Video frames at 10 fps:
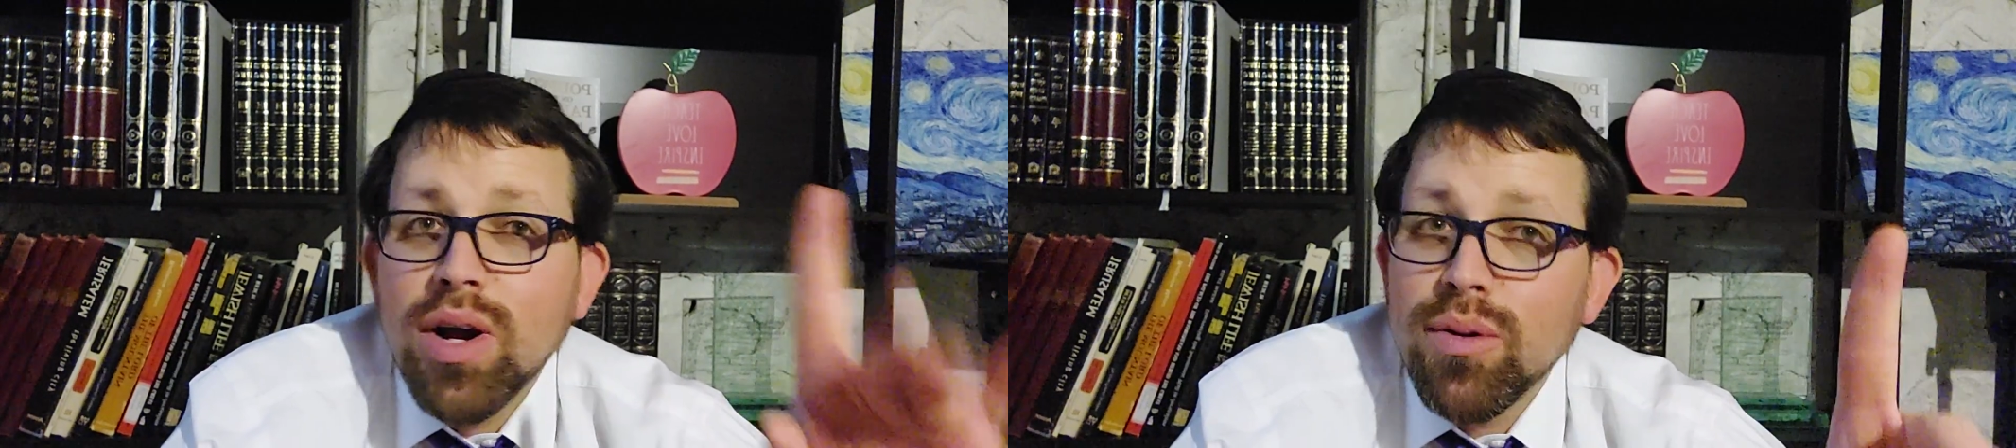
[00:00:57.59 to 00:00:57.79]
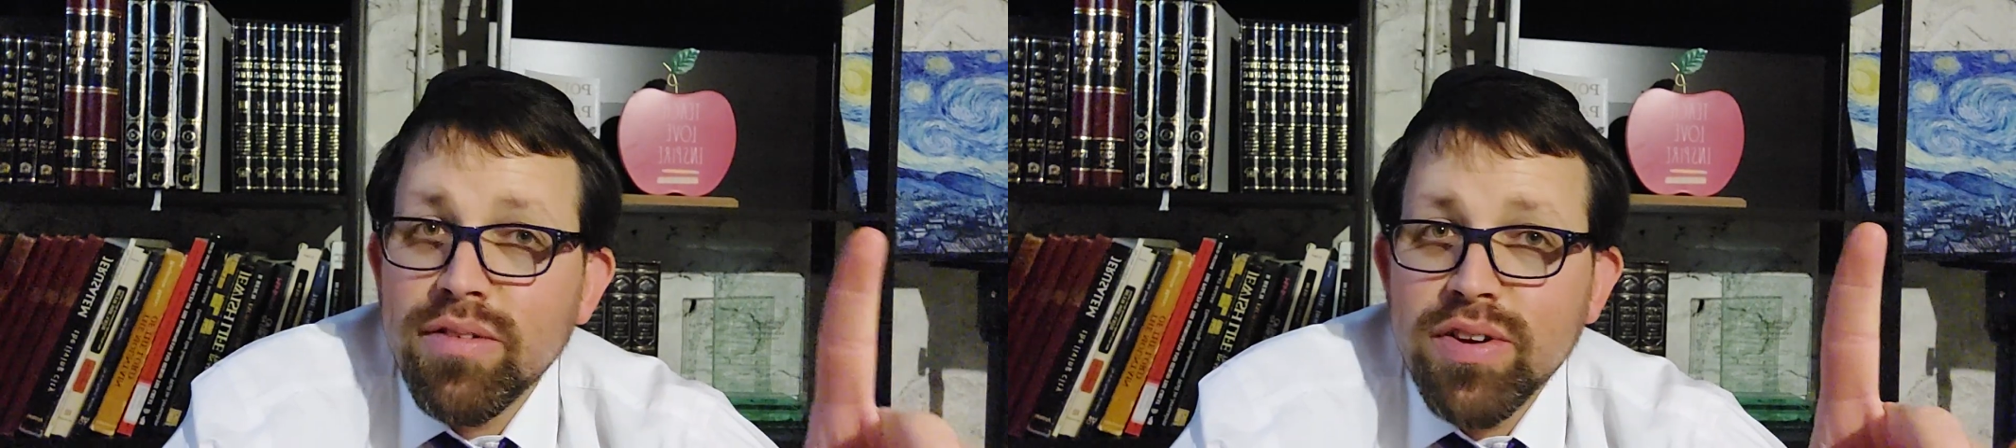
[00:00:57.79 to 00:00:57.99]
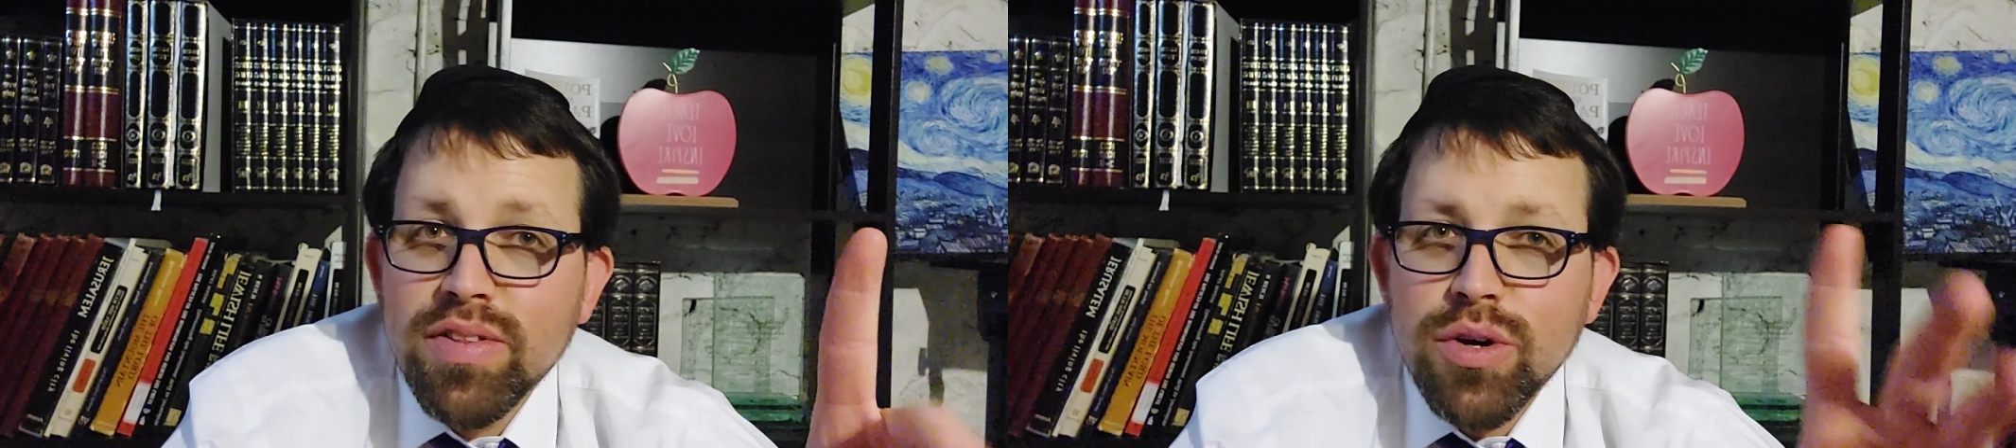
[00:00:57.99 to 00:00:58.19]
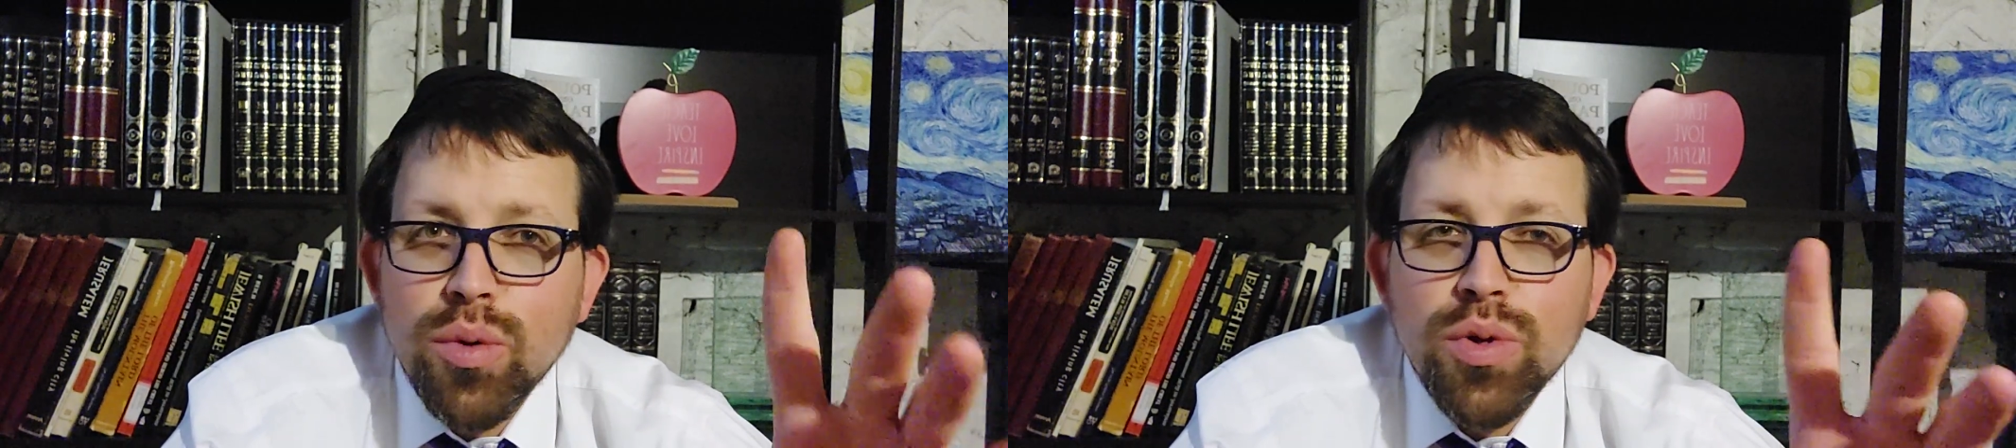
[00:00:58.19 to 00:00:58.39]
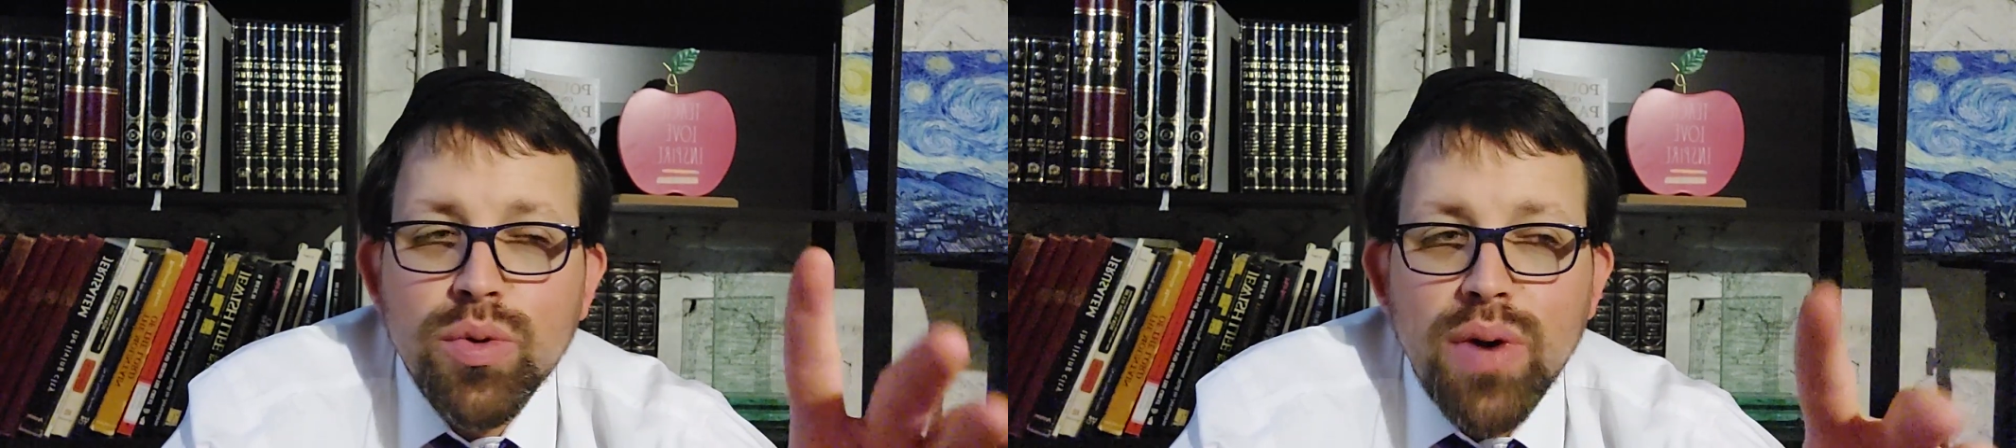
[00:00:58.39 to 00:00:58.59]
However, the
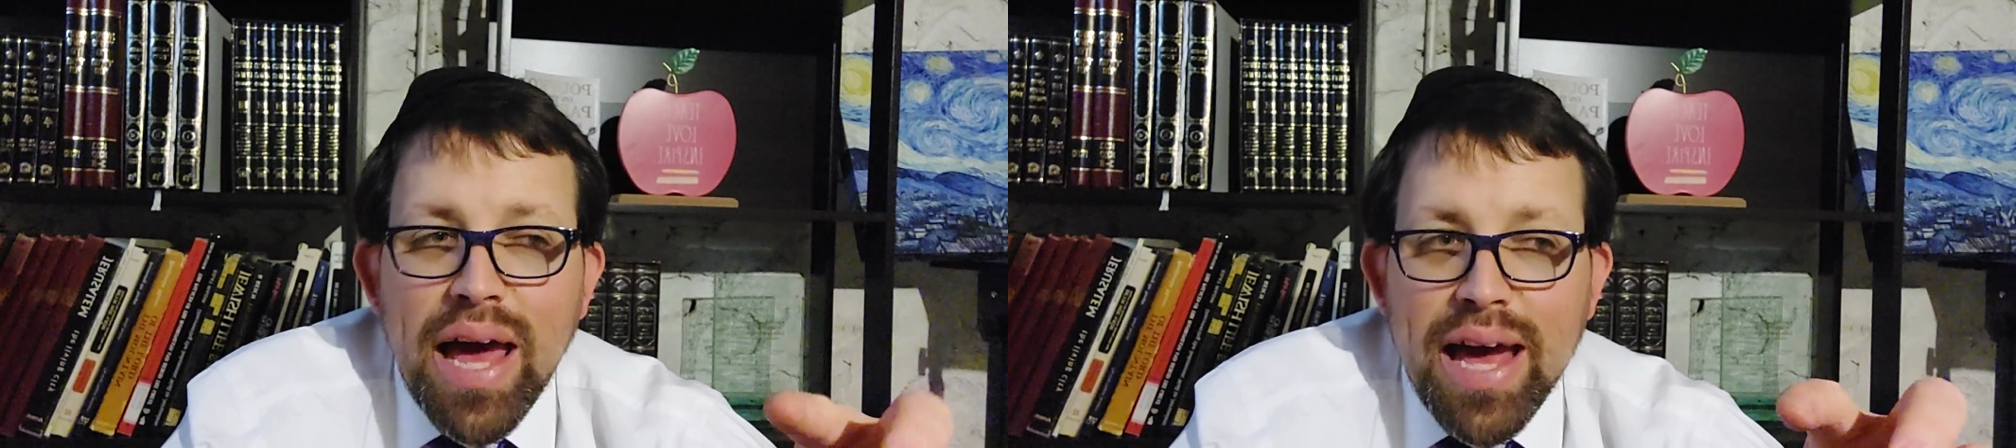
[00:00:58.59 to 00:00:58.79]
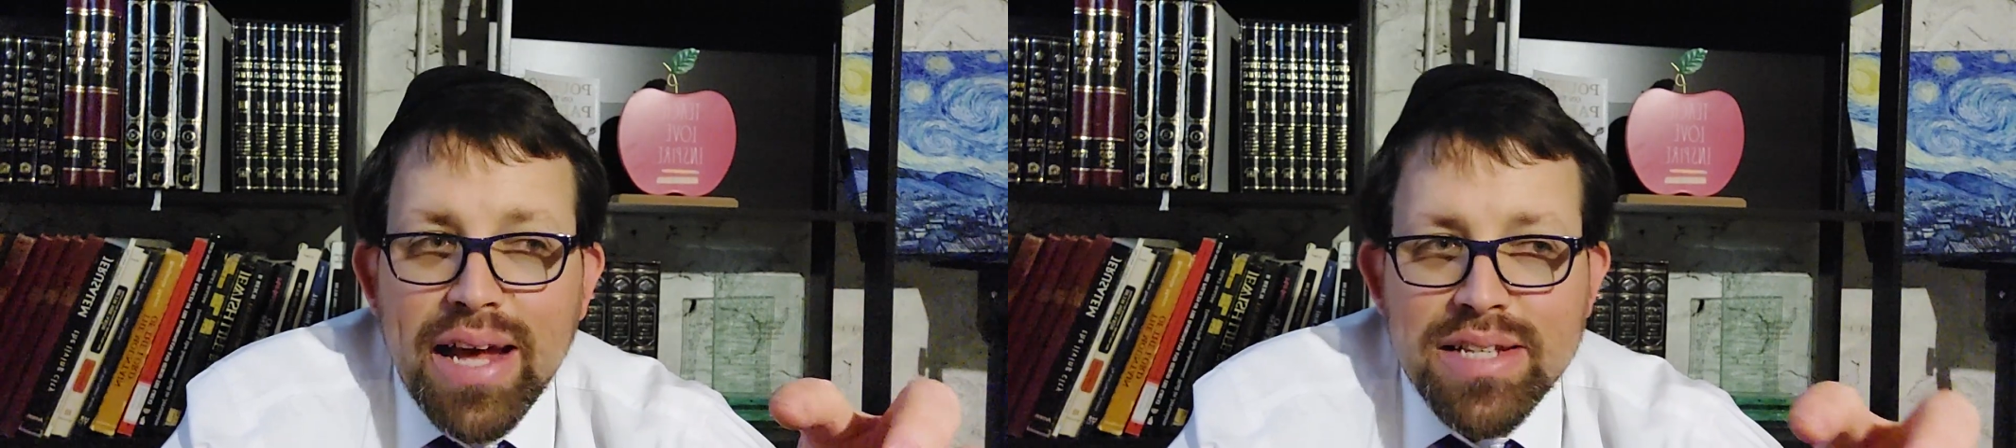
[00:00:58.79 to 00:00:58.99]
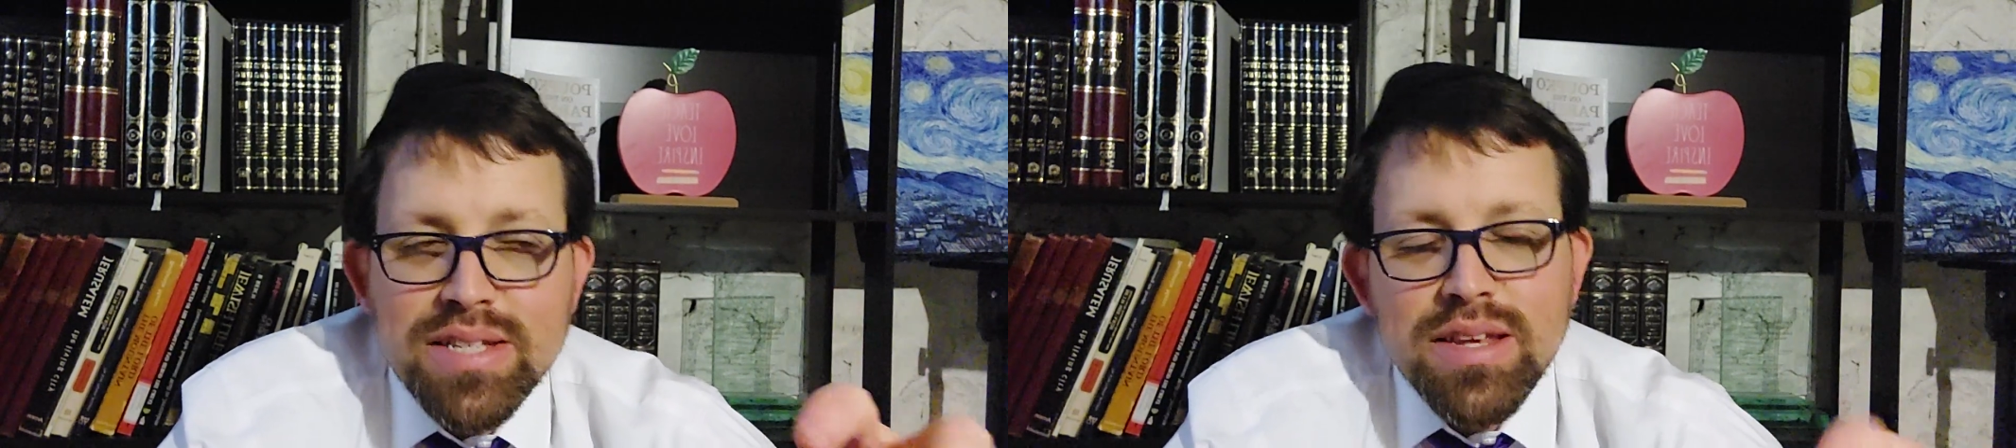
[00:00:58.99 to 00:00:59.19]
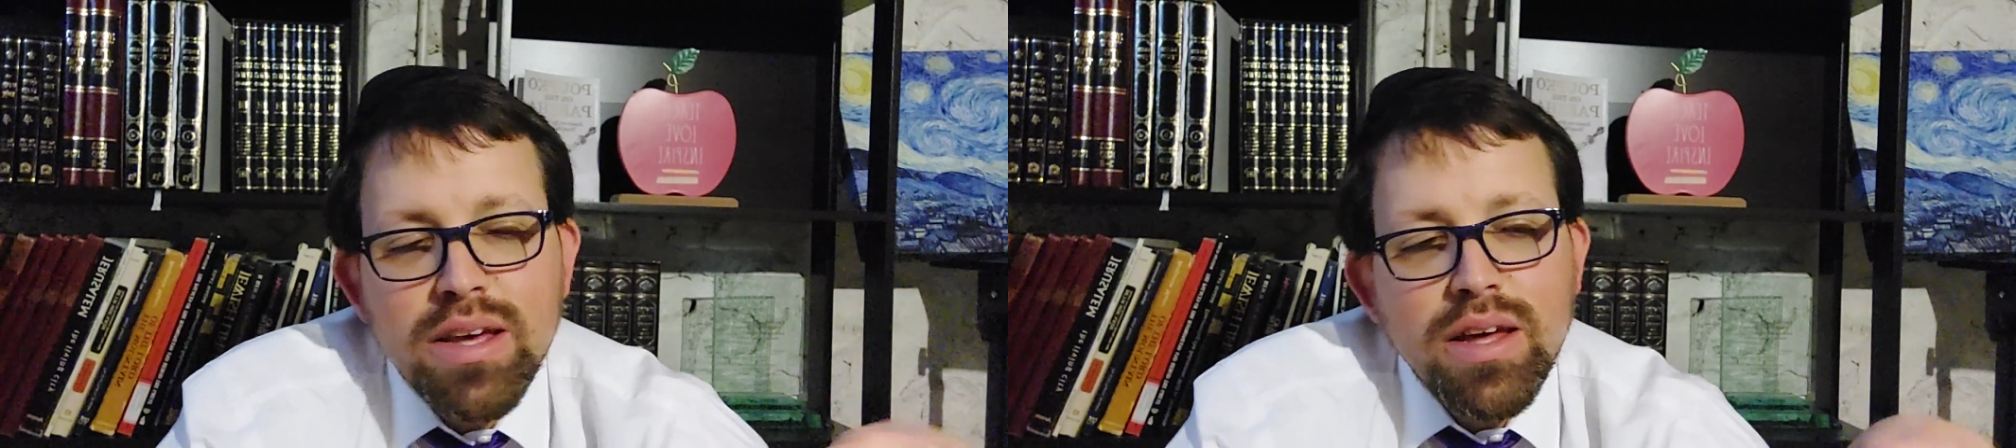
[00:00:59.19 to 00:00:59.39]
OU adds